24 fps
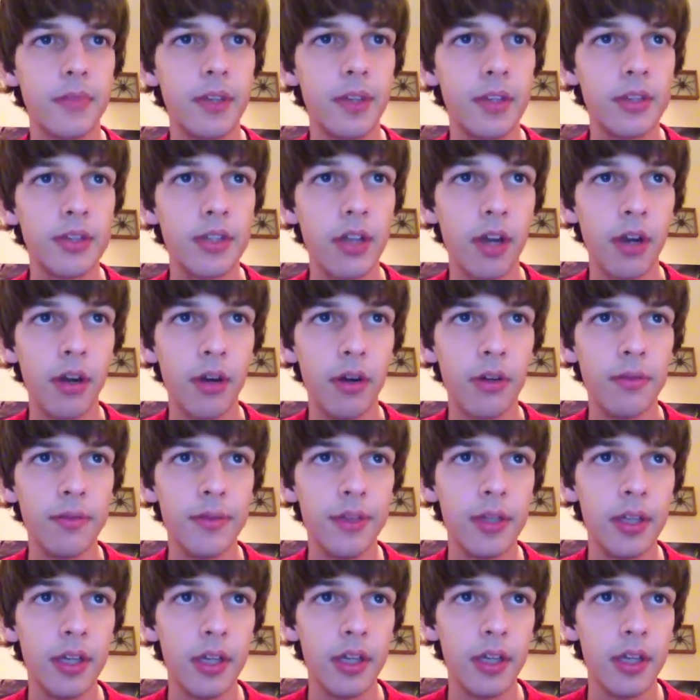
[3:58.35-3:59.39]
So
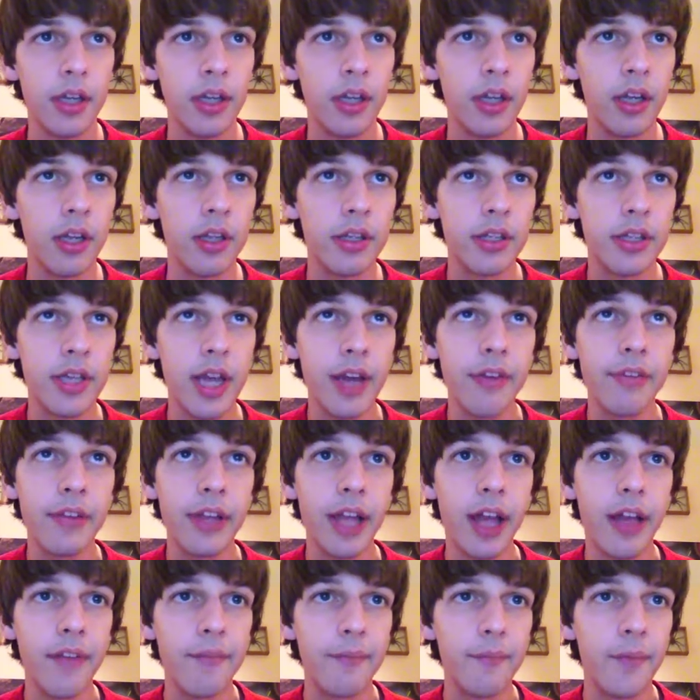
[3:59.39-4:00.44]

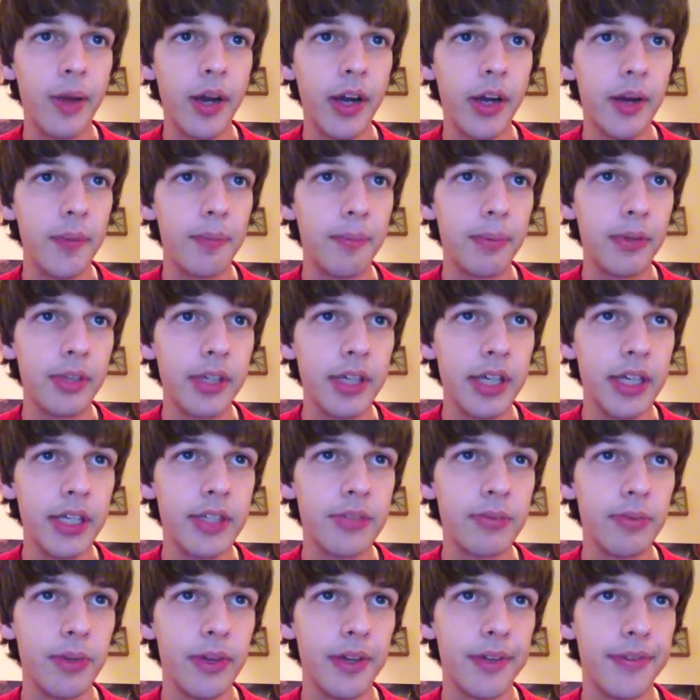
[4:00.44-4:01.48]
definitely I'm very
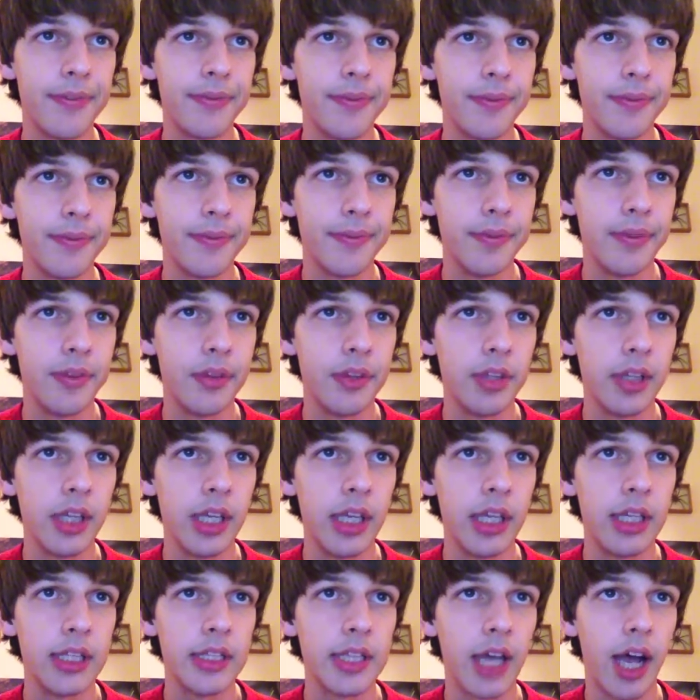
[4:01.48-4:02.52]
pleased with
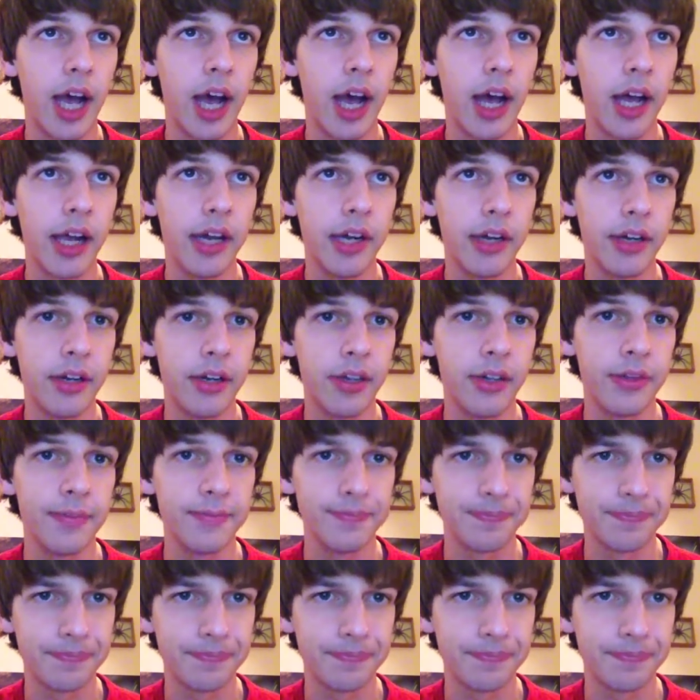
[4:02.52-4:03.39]
the entire